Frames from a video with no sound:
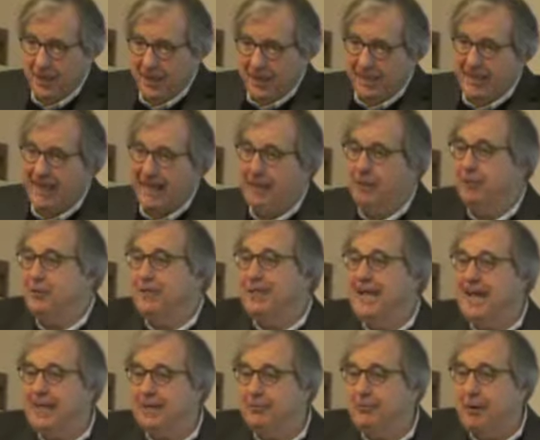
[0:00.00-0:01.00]
And I only
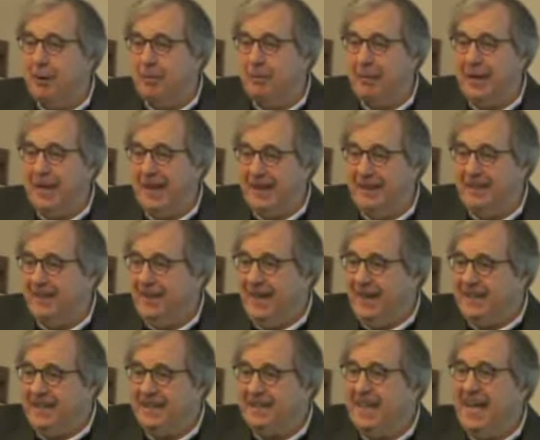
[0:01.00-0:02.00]
had one plan. I
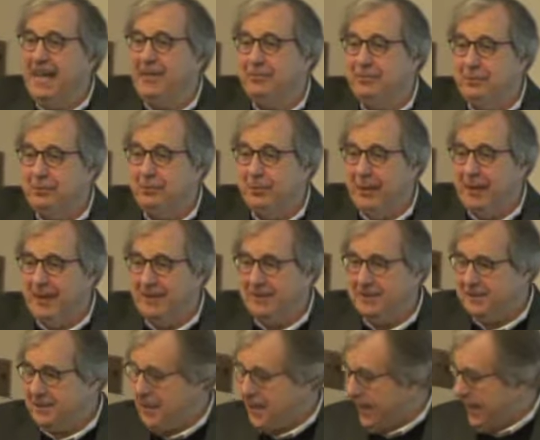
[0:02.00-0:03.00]
didn't have 2 plans.
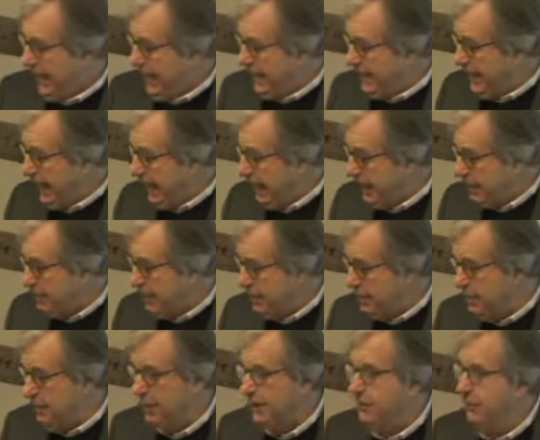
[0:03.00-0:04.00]
And I
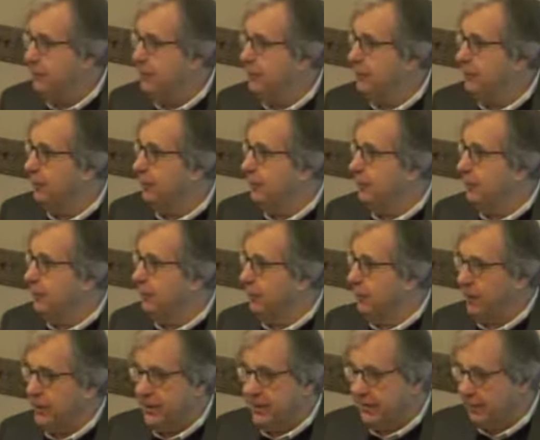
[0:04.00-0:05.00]
remember when we were
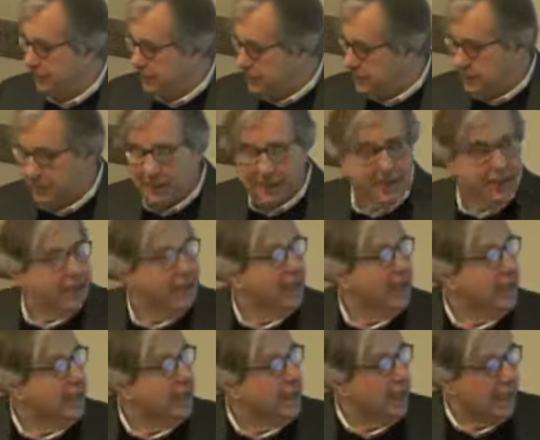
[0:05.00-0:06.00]
working with my
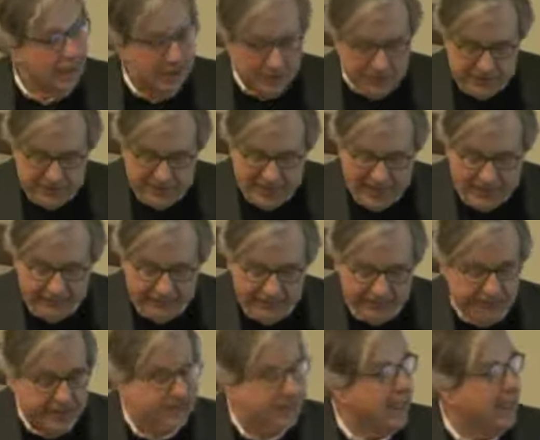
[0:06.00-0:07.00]
staff at
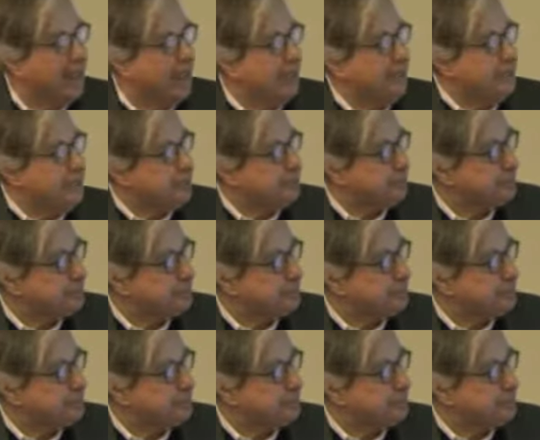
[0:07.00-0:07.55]
the time.